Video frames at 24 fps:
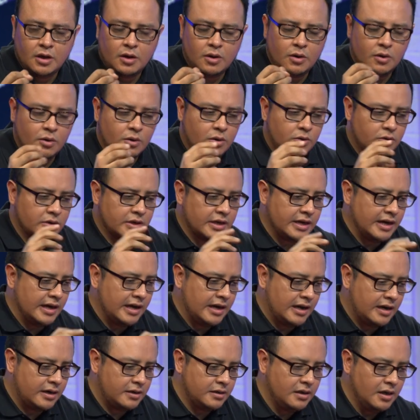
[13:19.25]
or
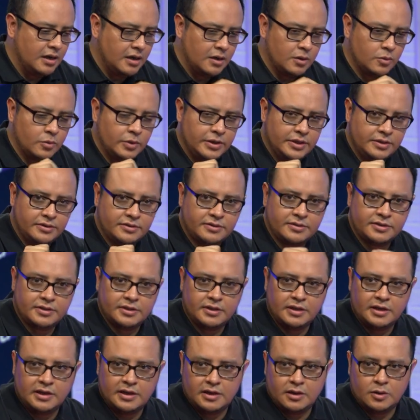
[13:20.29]
car with
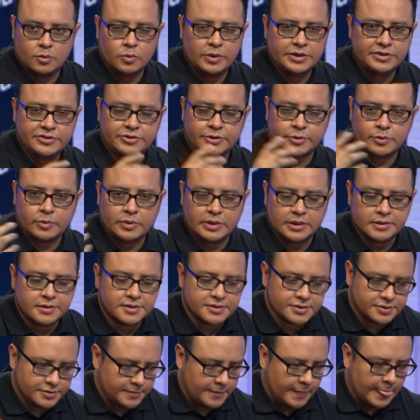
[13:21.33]
uh, winter
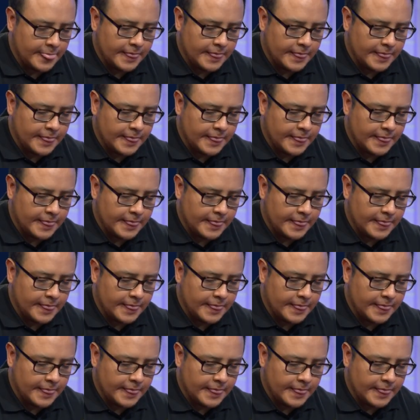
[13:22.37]
wheels.